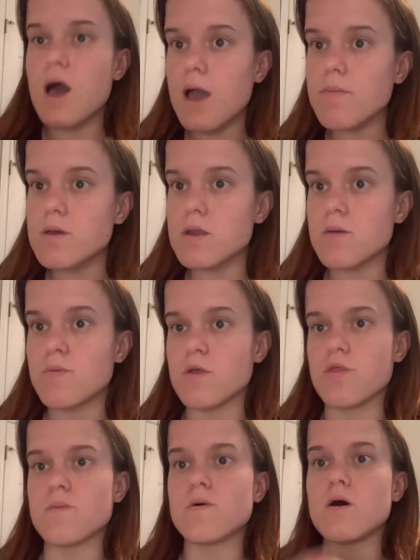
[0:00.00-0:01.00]
I'm going to
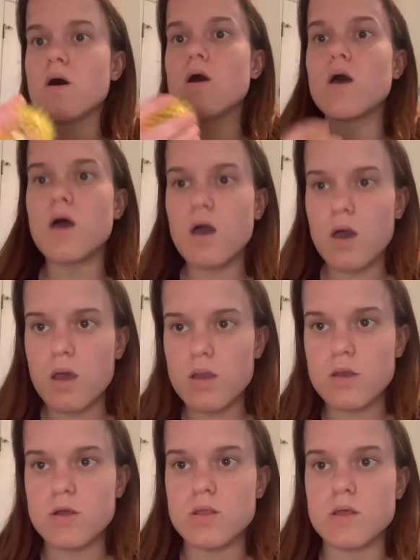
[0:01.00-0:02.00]
put the ball
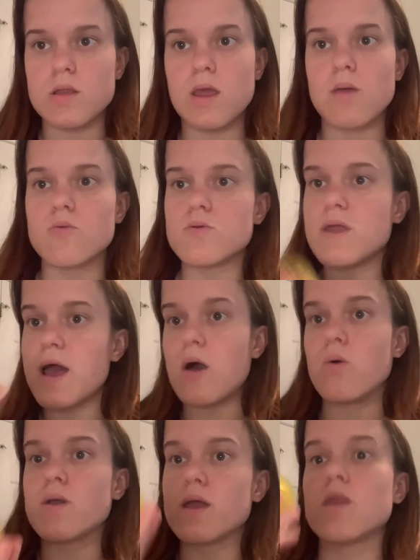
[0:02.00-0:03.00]
under the table.
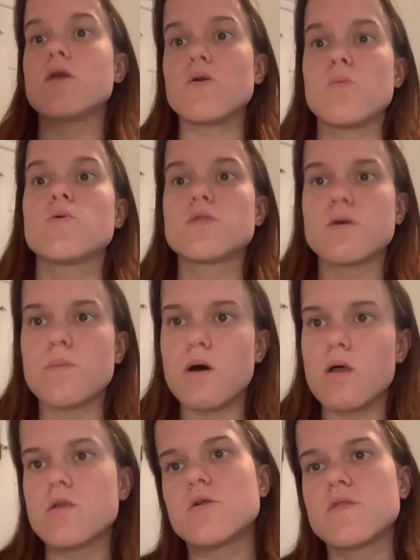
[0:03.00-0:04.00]
Now, can you put the
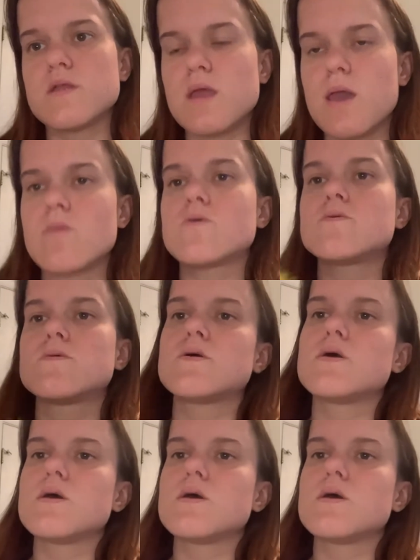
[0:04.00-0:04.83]
ball under the table?